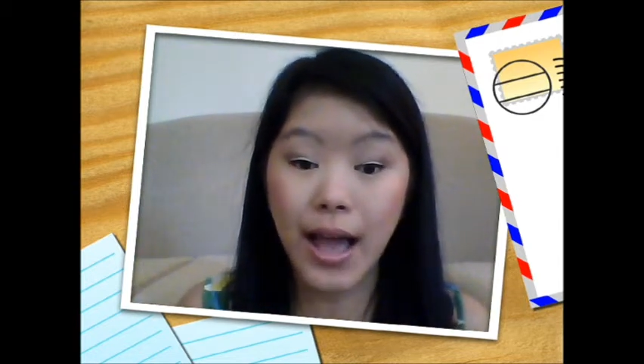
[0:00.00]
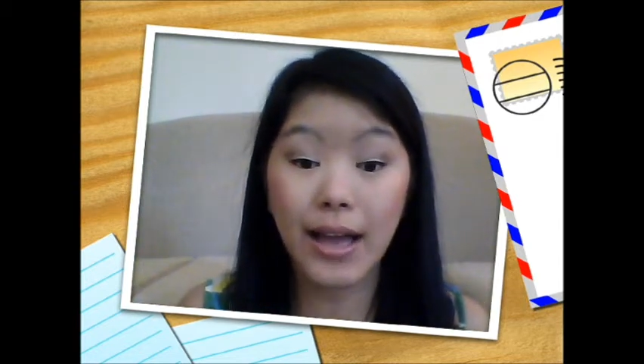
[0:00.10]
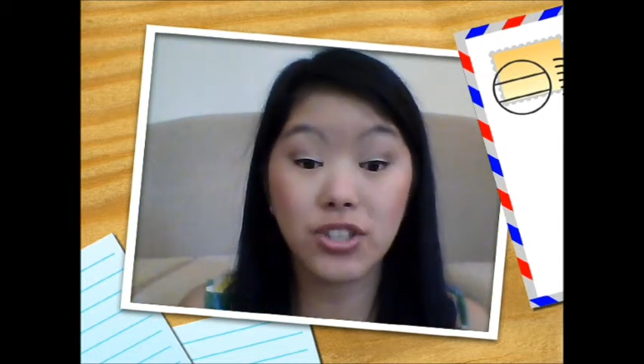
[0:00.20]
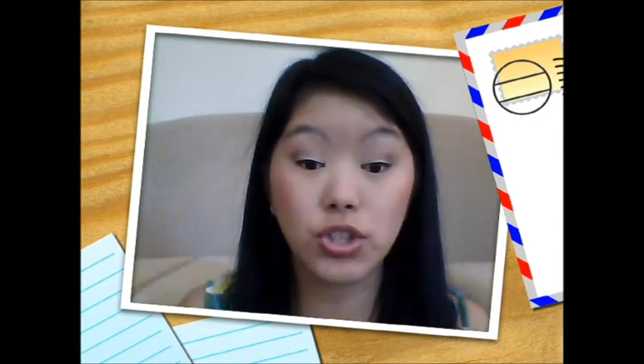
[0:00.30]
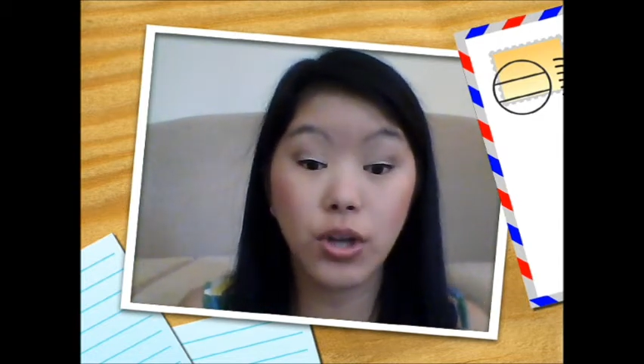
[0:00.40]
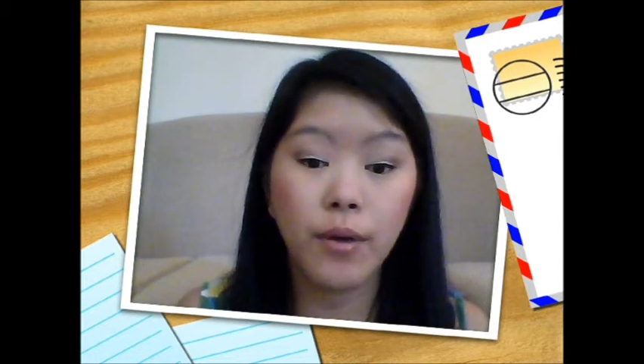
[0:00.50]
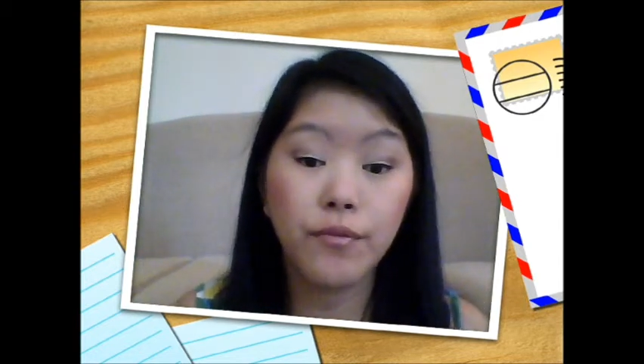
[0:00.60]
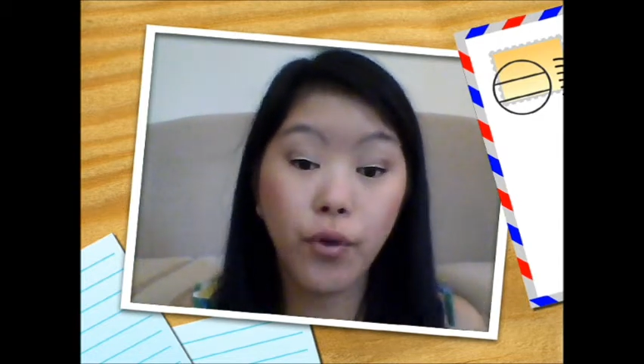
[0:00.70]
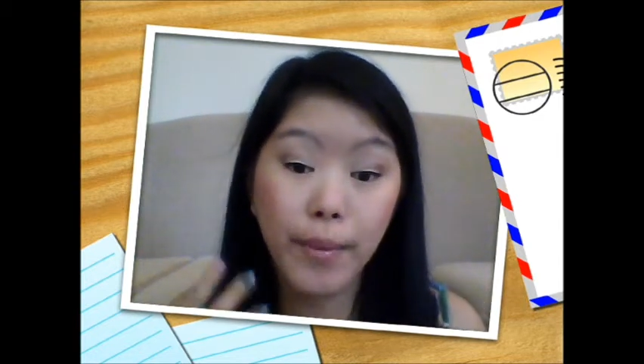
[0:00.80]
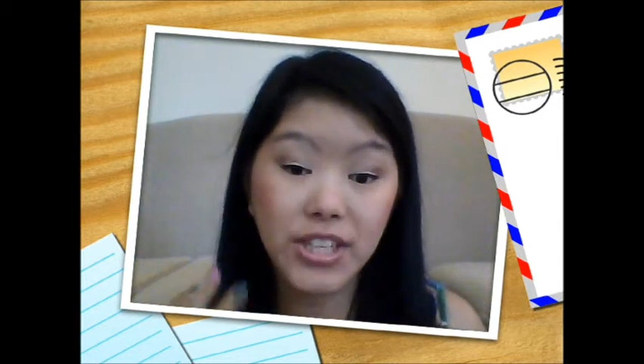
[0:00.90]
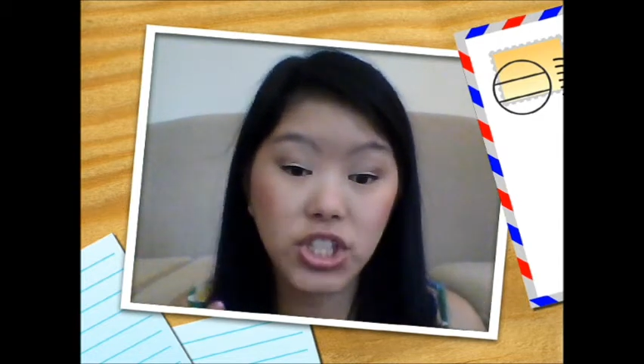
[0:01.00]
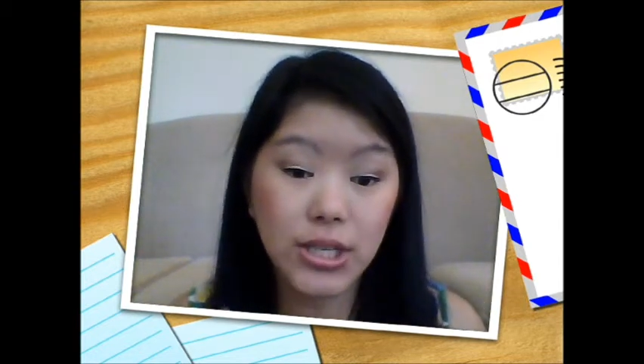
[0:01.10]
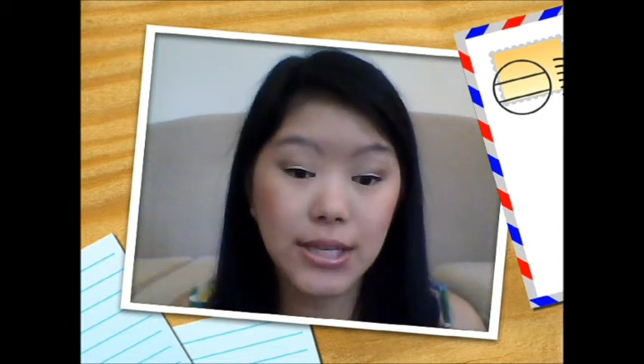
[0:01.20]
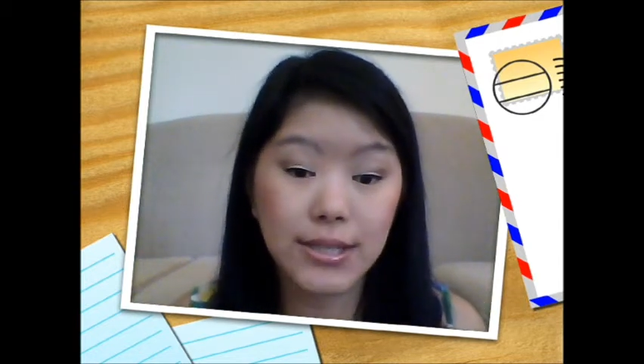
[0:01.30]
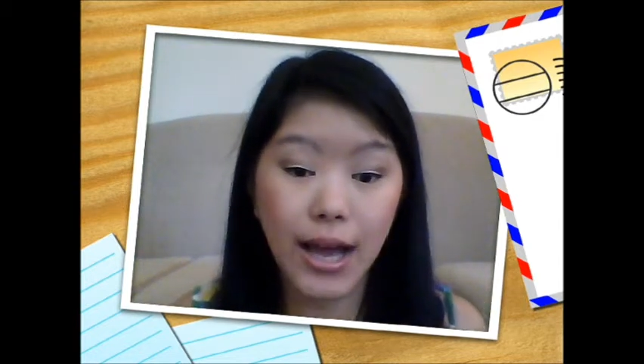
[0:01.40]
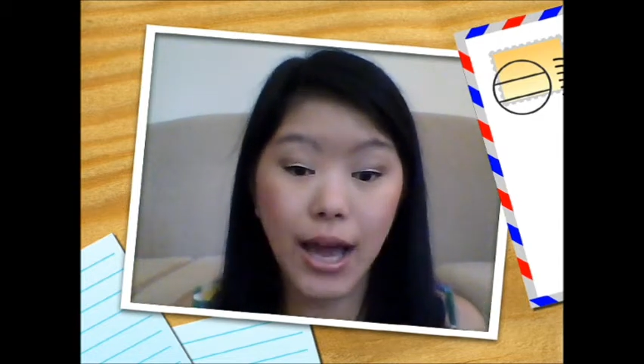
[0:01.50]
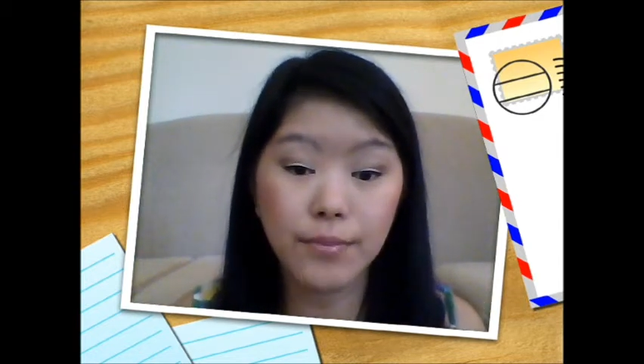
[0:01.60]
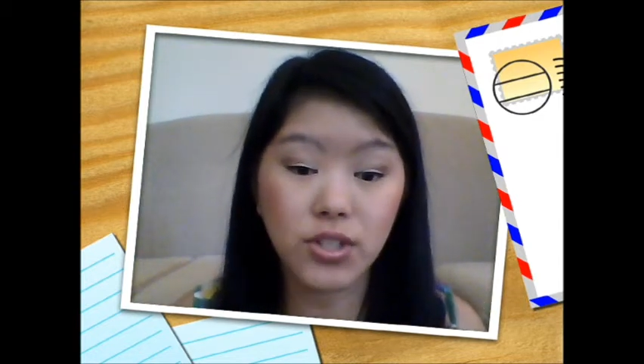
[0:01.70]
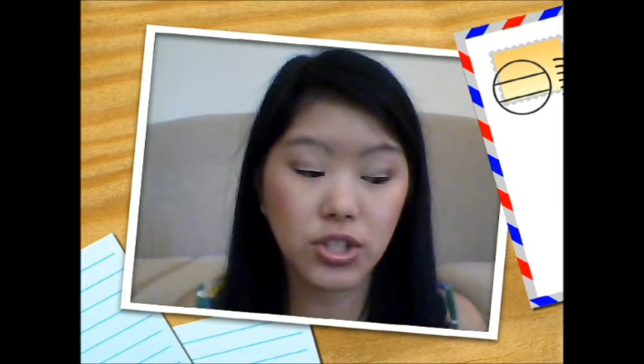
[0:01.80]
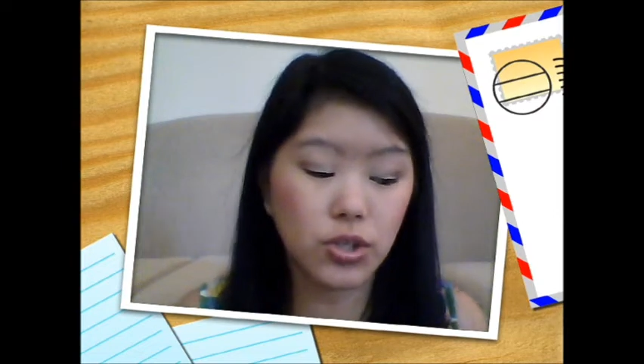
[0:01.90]
And um, for my cheeks,
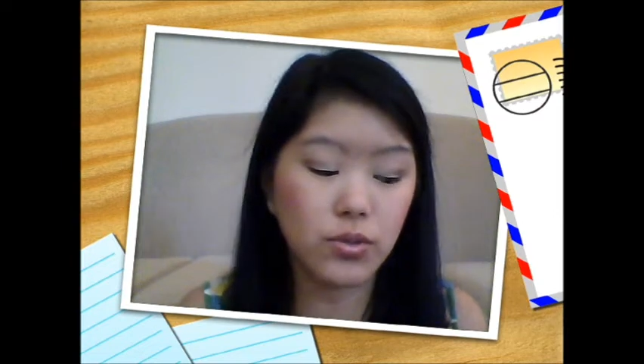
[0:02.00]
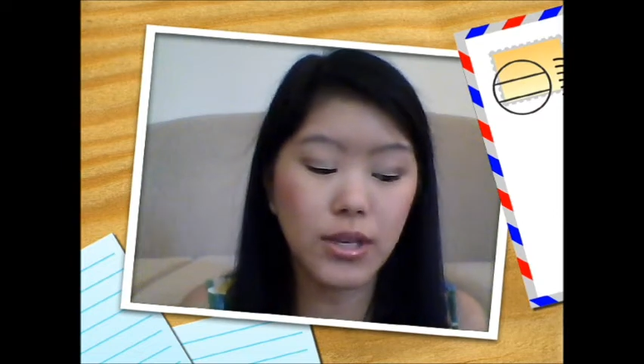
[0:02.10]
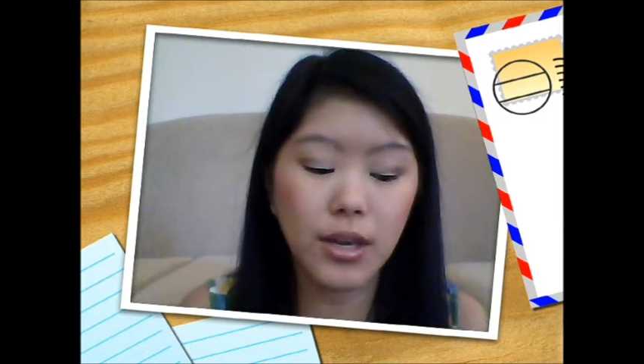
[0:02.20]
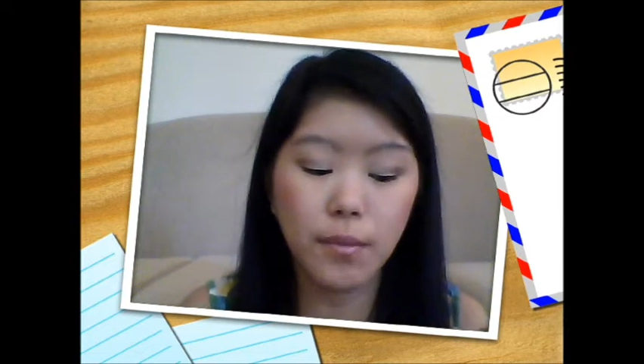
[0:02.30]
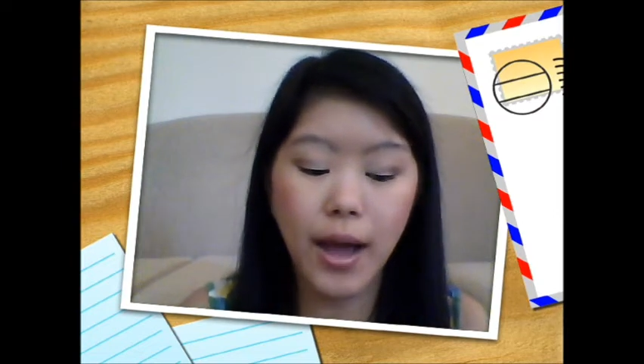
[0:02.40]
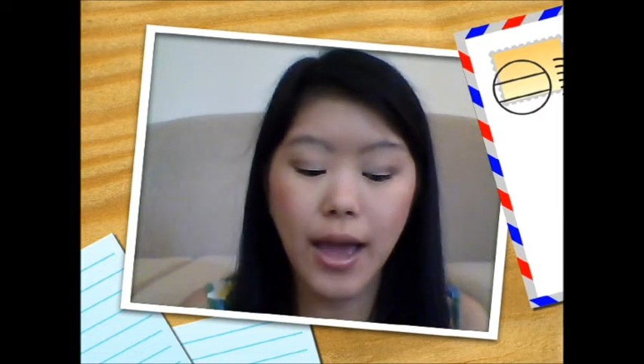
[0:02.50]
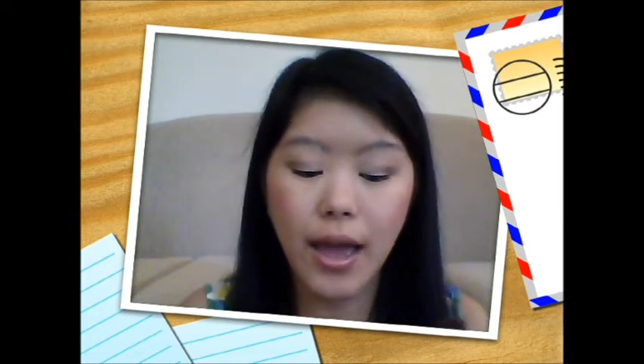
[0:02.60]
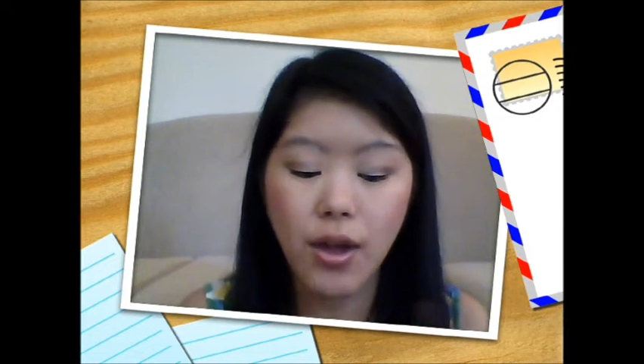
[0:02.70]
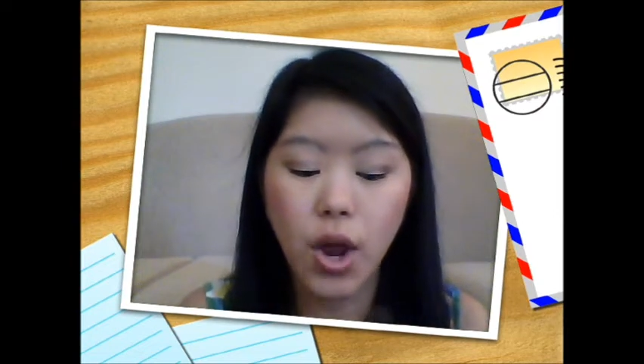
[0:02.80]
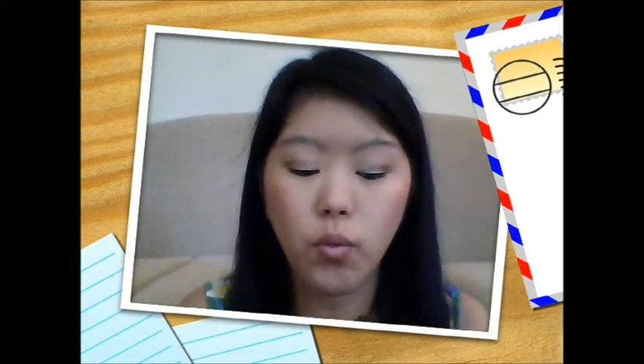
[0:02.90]
I'm just using my